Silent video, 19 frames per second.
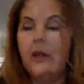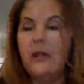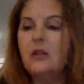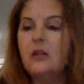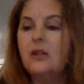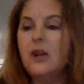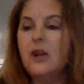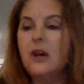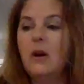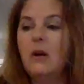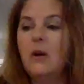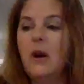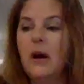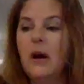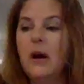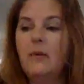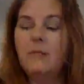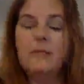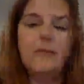So
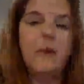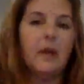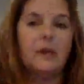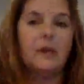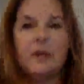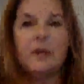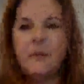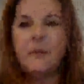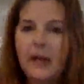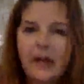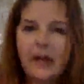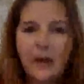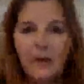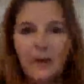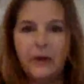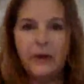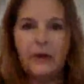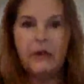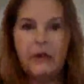um, depending on
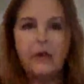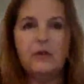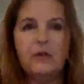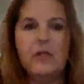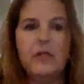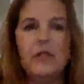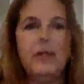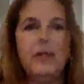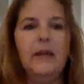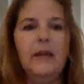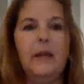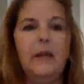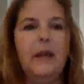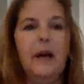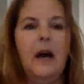what you're using,